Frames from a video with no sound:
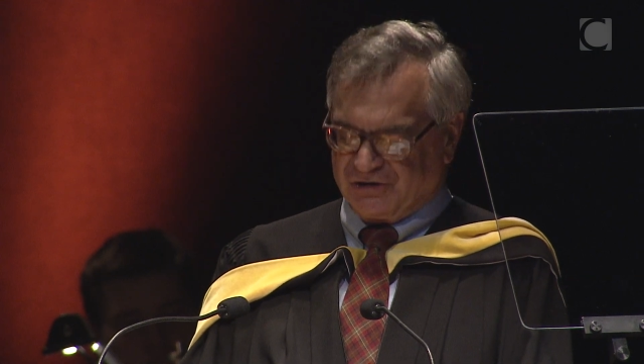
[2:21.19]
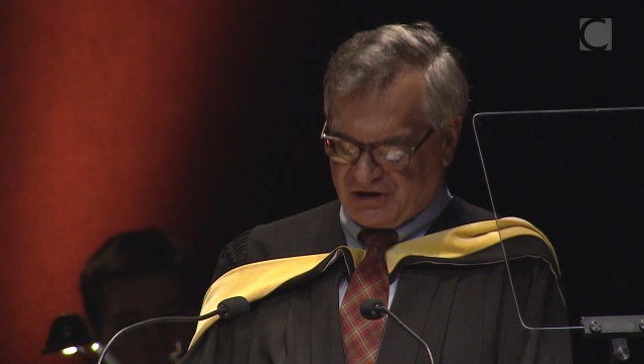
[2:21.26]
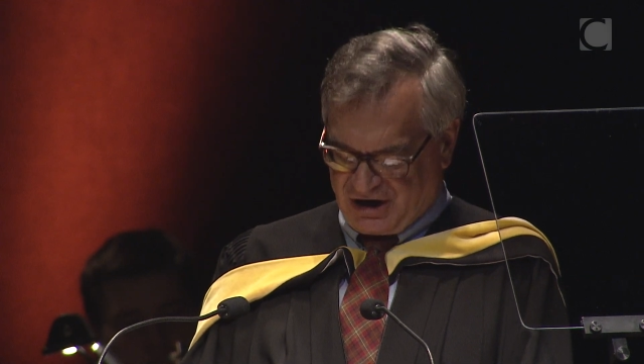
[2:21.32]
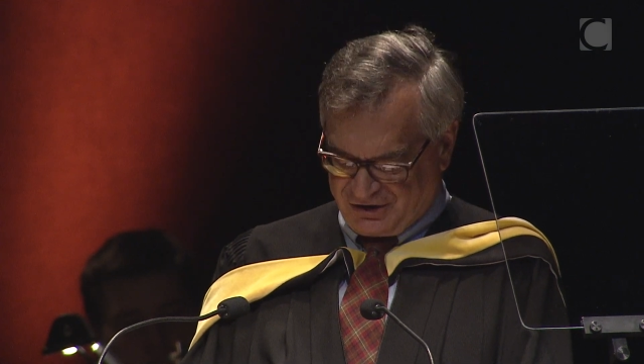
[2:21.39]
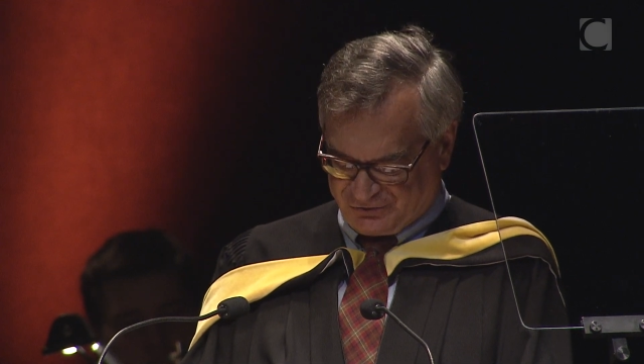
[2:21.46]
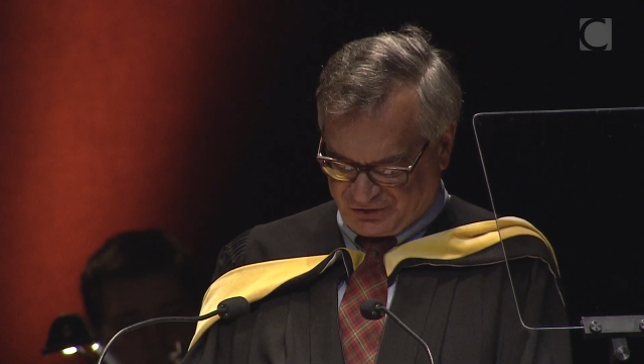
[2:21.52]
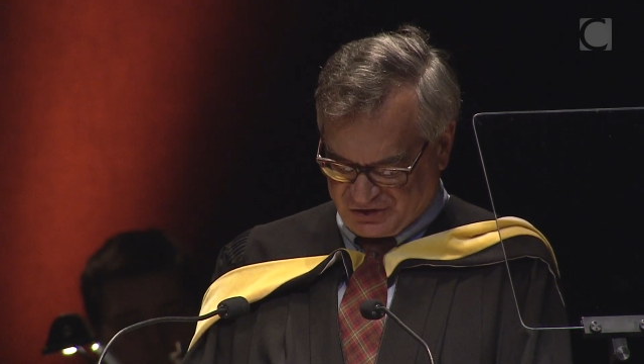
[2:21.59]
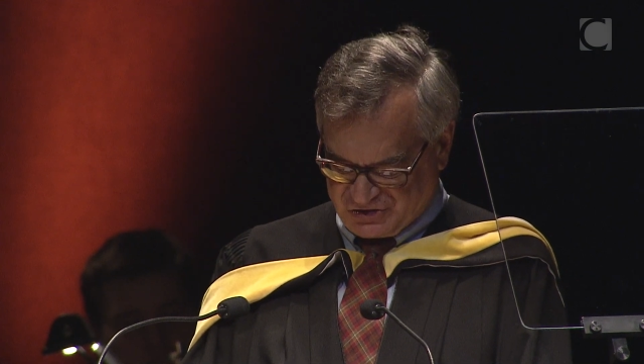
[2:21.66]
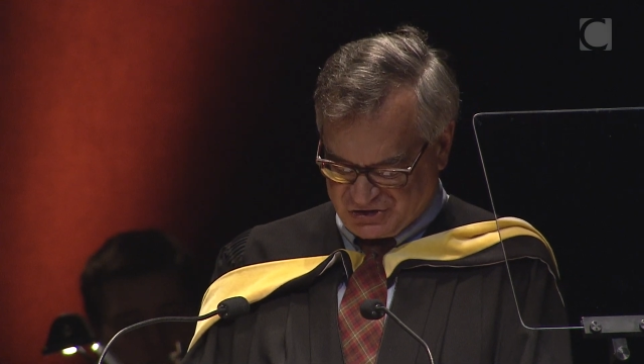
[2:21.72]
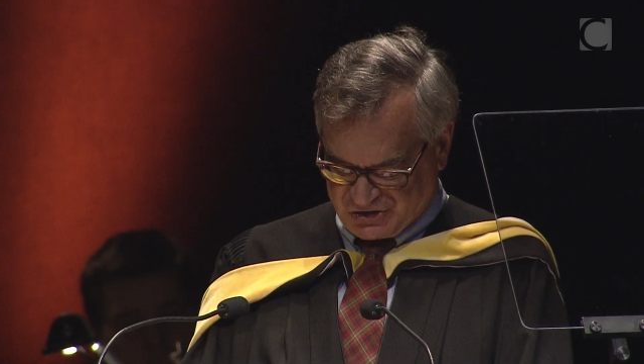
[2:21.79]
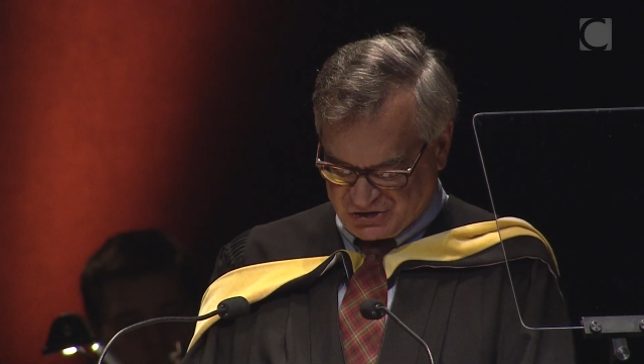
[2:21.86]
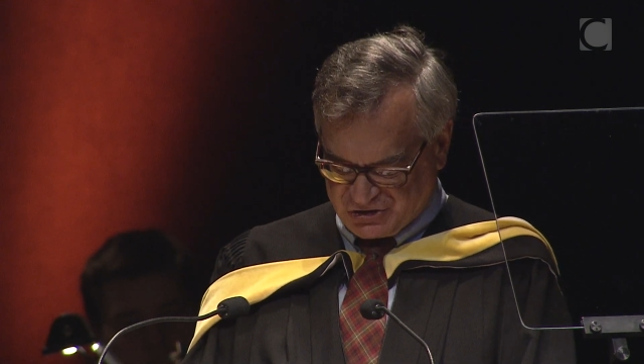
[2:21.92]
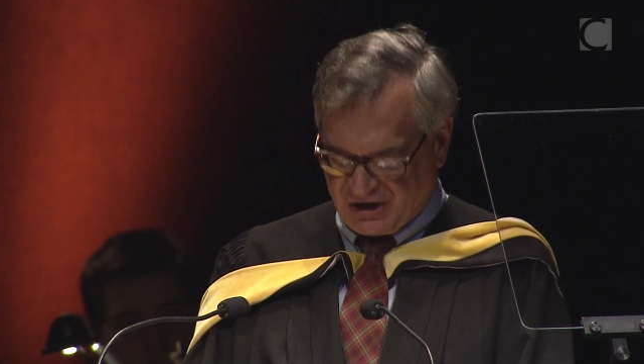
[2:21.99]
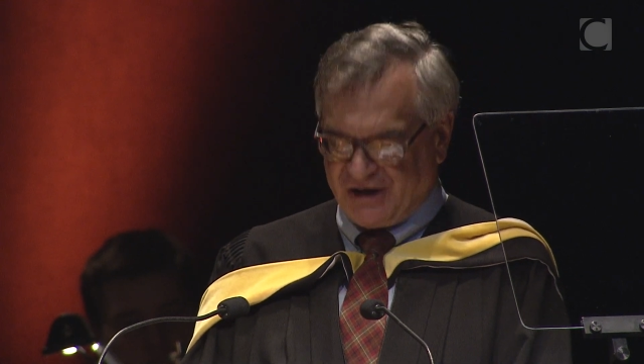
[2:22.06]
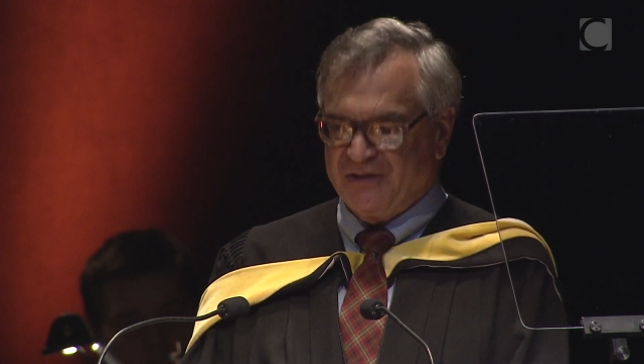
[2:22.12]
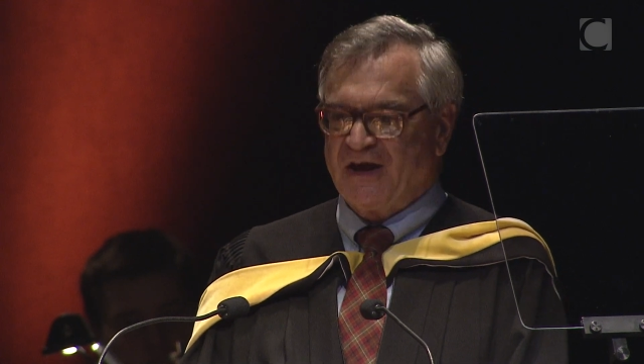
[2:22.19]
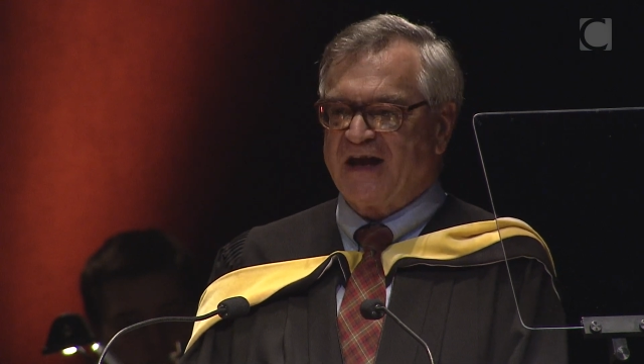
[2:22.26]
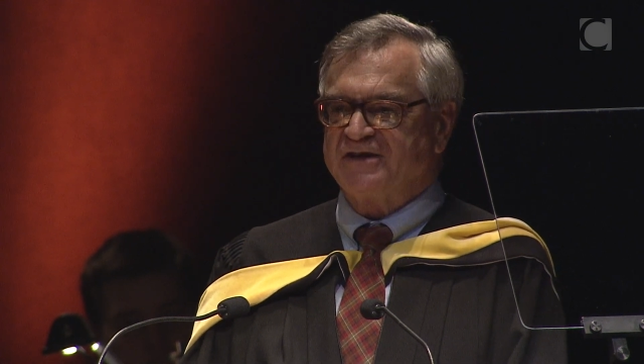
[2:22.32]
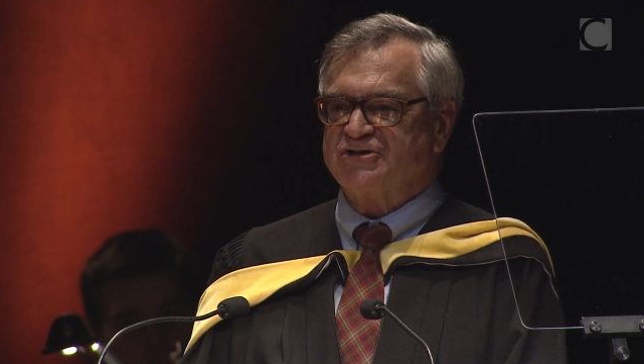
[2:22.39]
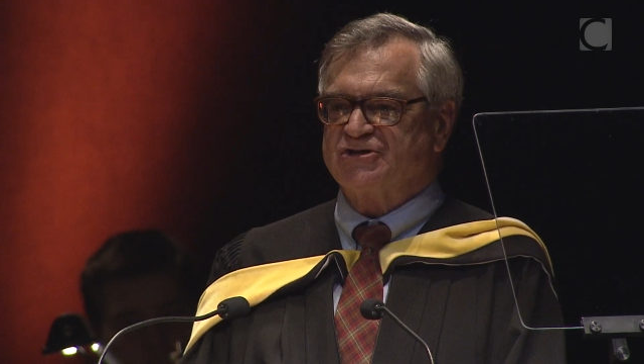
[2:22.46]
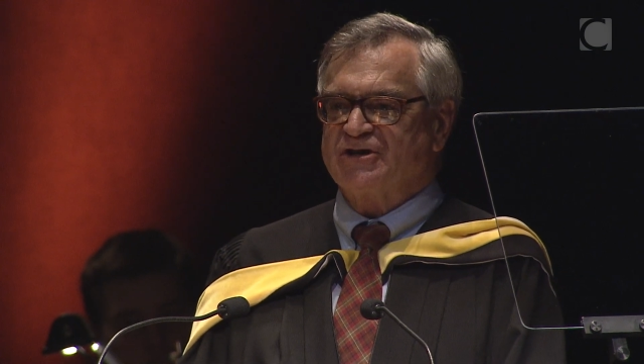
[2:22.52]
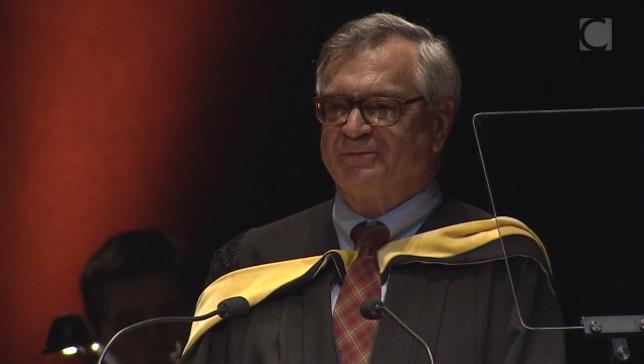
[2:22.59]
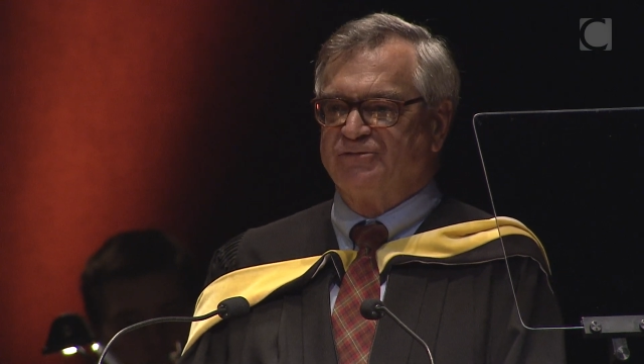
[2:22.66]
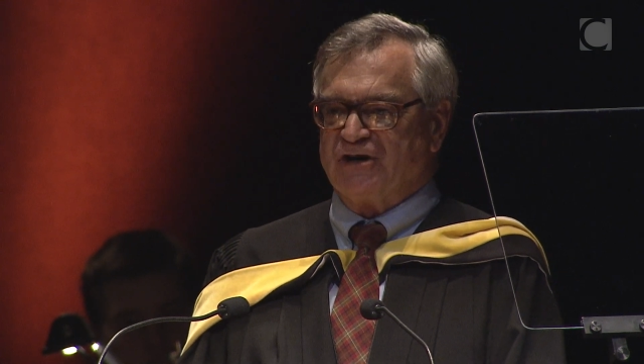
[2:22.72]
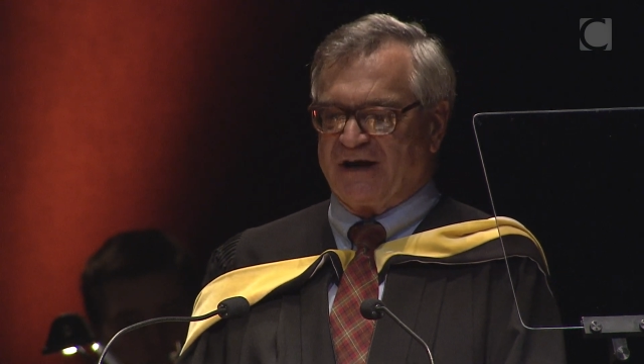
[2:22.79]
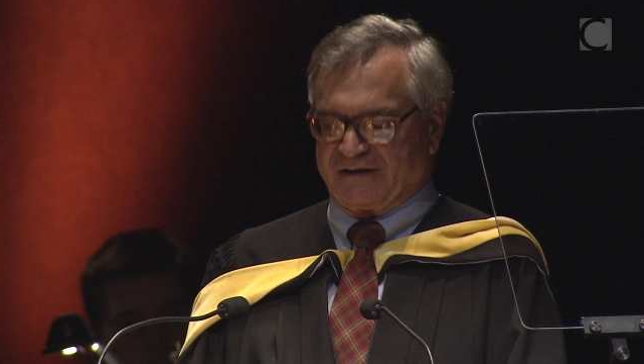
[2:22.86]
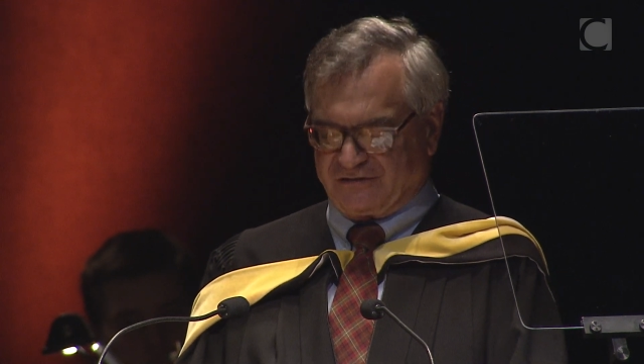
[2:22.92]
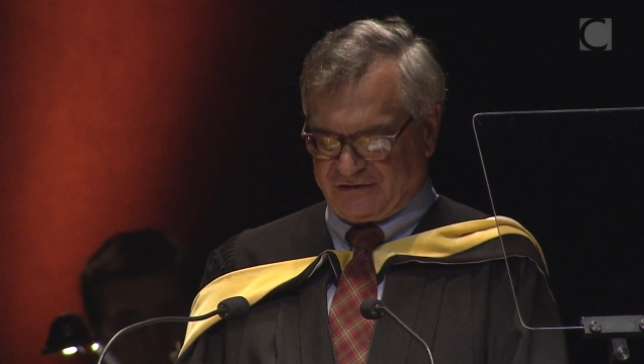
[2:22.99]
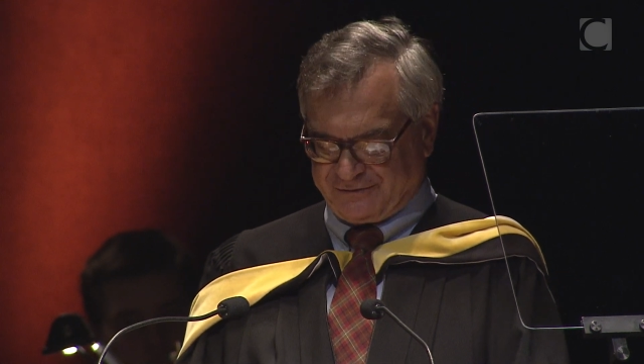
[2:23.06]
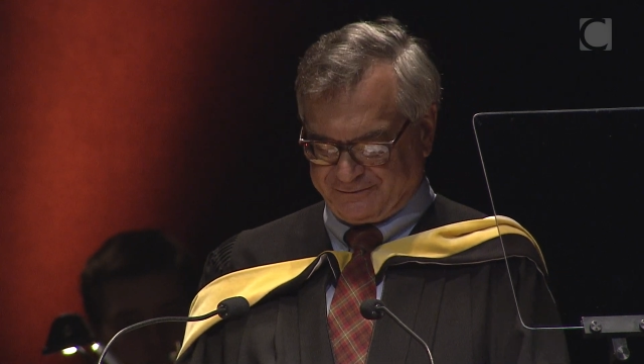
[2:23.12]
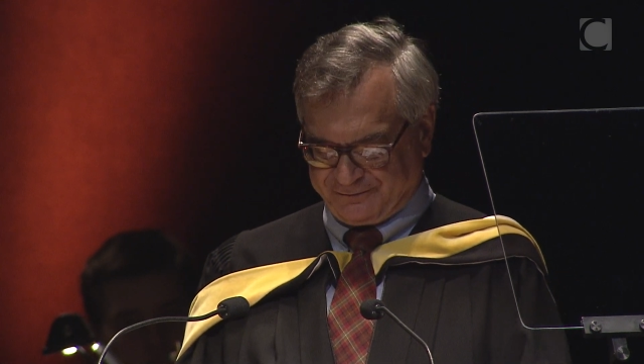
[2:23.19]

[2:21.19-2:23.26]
conferences on that subject.